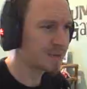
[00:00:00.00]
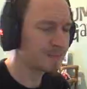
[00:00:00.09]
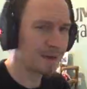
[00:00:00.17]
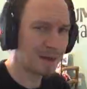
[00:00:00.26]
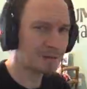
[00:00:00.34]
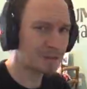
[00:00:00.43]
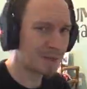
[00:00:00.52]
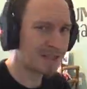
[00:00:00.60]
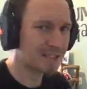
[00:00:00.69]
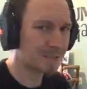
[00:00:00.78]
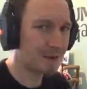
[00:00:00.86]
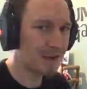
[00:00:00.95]
is about
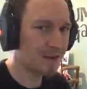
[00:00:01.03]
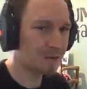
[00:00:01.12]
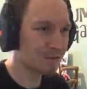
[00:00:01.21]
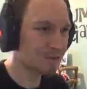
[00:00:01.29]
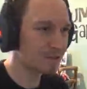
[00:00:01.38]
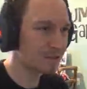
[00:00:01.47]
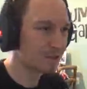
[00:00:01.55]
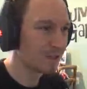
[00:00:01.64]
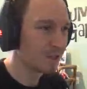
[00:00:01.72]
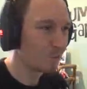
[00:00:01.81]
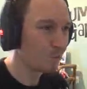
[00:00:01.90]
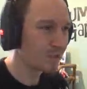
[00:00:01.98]
£20,
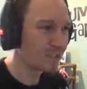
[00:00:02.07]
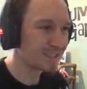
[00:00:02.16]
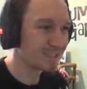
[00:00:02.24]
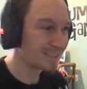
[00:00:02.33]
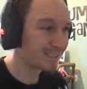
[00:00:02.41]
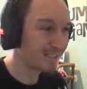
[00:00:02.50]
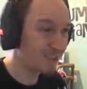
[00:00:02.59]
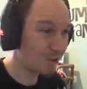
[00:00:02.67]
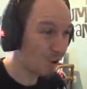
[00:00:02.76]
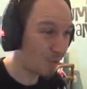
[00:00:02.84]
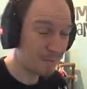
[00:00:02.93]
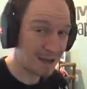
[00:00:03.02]
which is
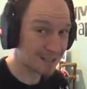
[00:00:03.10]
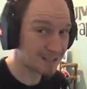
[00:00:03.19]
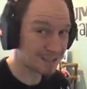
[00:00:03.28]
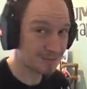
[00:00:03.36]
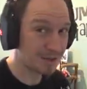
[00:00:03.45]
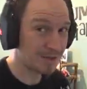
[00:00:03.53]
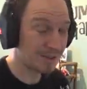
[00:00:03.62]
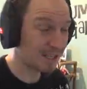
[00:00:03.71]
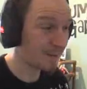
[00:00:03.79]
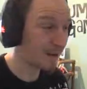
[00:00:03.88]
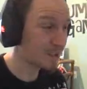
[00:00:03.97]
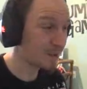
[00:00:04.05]
not massive when you think
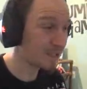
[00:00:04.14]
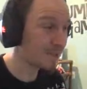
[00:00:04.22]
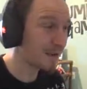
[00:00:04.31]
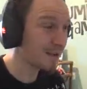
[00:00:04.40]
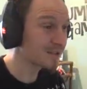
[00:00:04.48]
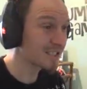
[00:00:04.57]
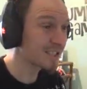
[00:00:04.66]
about it. £20 a